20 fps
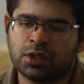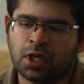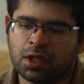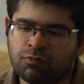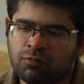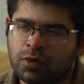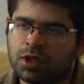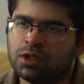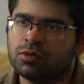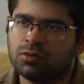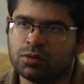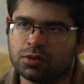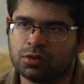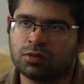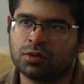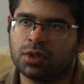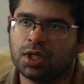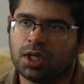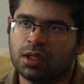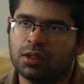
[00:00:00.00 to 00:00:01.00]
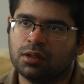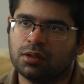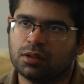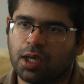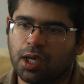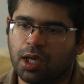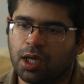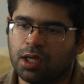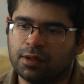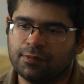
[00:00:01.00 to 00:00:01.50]
can we do it today?
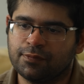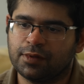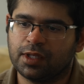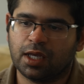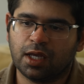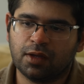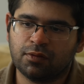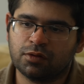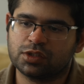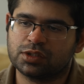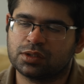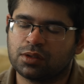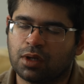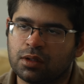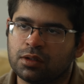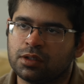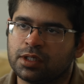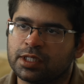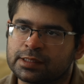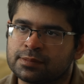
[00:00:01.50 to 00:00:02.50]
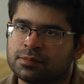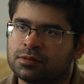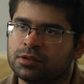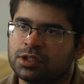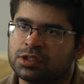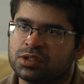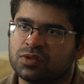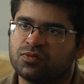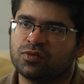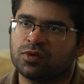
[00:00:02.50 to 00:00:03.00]
And if they have a solid
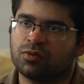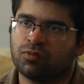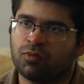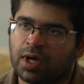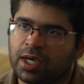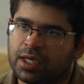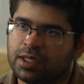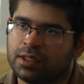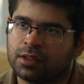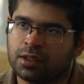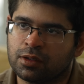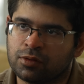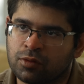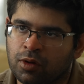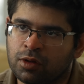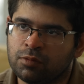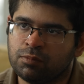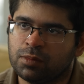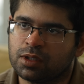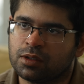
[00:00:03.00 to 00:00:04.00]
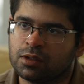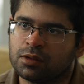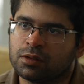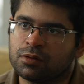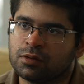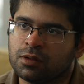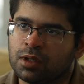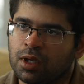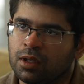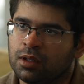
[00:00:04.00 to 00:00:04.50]
explanation for why it cannot be done
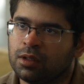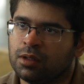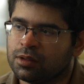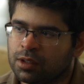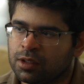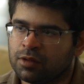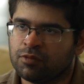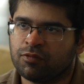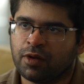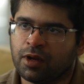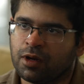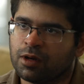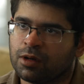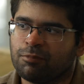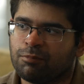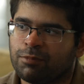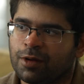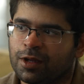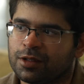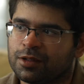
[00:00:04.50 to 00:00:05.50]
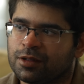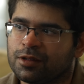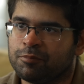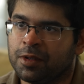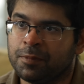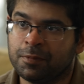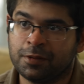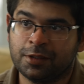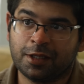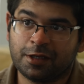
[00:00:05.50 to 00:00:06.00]
today, then fair. But
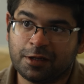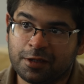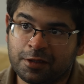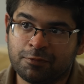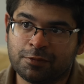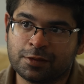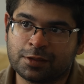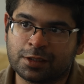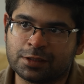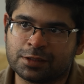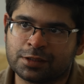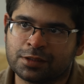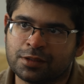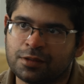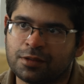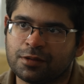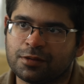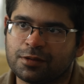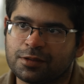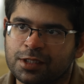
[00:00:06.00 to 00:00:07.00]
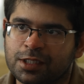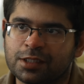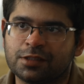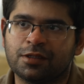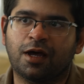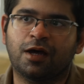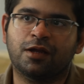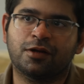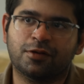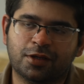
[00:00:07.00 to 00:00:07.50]
maybe they didn't even consider it. They
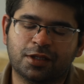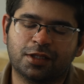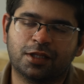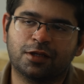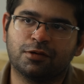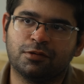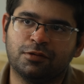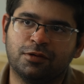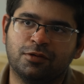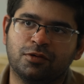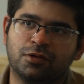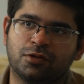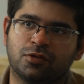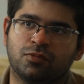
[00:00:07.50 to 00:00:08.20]
thought, okay, they could do it